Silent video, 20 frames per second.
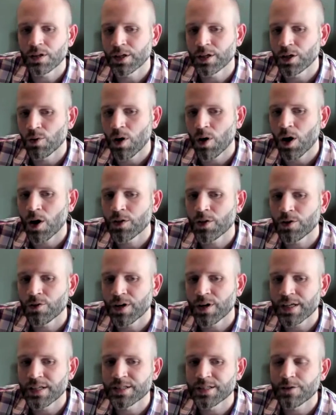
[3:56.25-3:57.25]
you know, are there
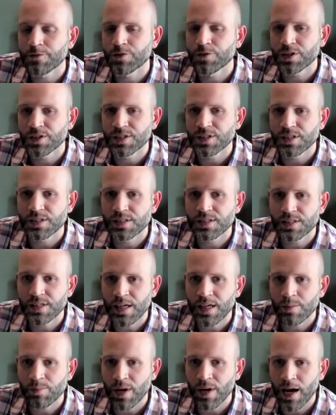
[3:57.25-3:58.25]
any differences
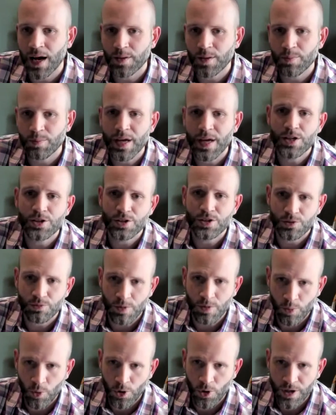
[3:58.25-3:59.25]
seen by how the patient's
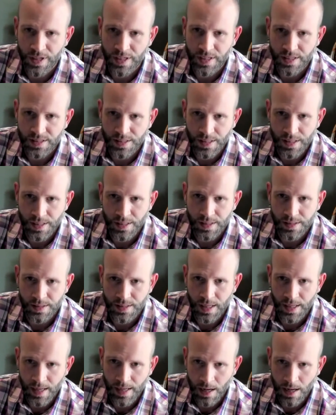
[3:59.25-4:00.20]
reporting disease and